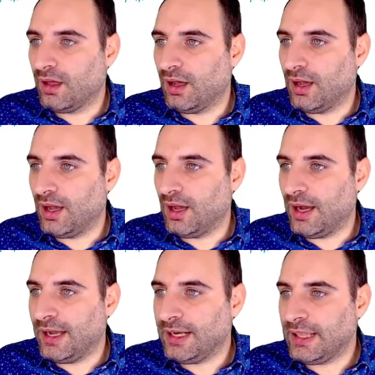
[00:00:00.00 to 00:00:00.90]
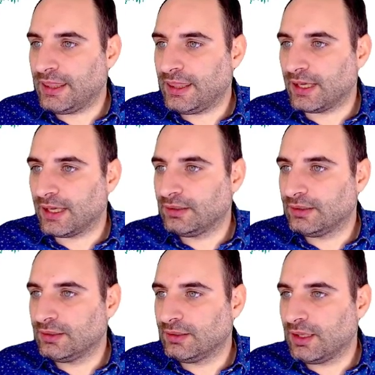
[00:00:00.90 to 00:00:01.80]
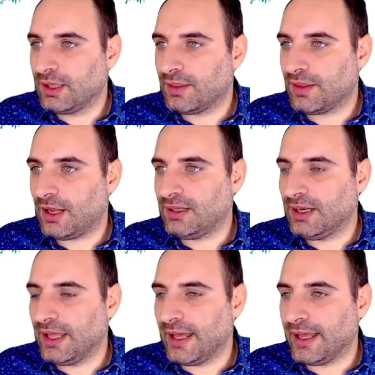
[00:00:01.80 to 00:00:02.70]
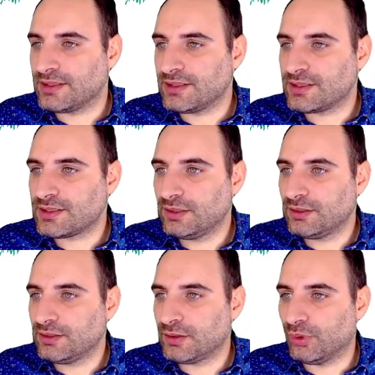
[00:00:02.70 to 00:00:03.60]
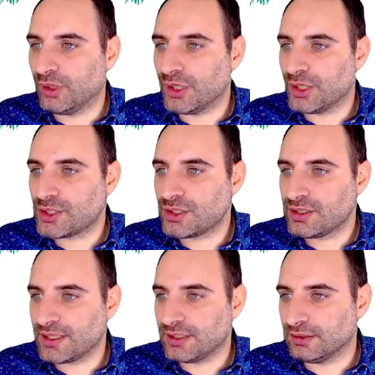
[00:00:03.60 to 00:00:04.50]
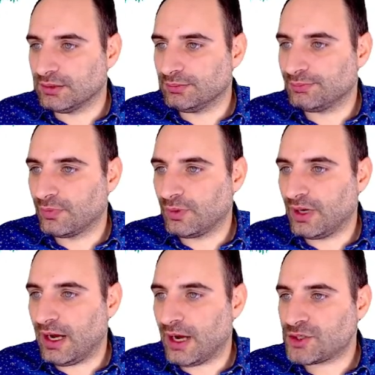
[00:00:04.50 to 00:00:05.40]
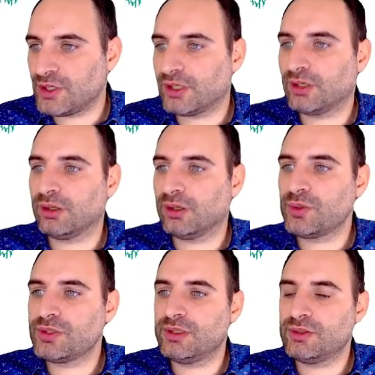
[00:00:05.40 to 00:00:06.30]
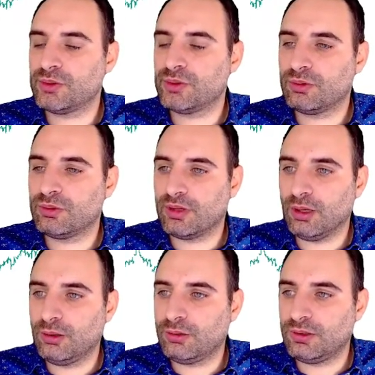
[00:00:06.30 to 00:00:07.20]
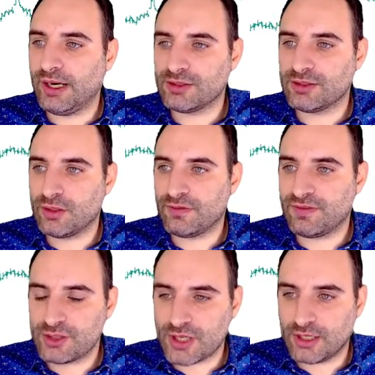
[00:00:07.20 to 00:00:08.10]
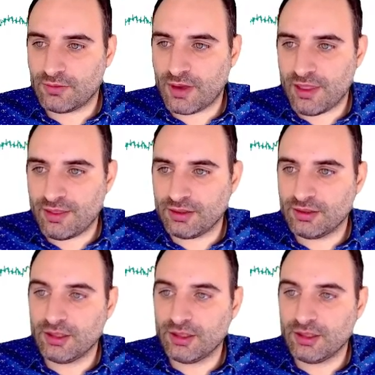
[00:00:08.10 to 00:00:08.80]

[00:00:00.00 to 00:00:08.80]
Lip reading: anything that relates to a bullish signal. We are actually closer to the lower end of this channel rather than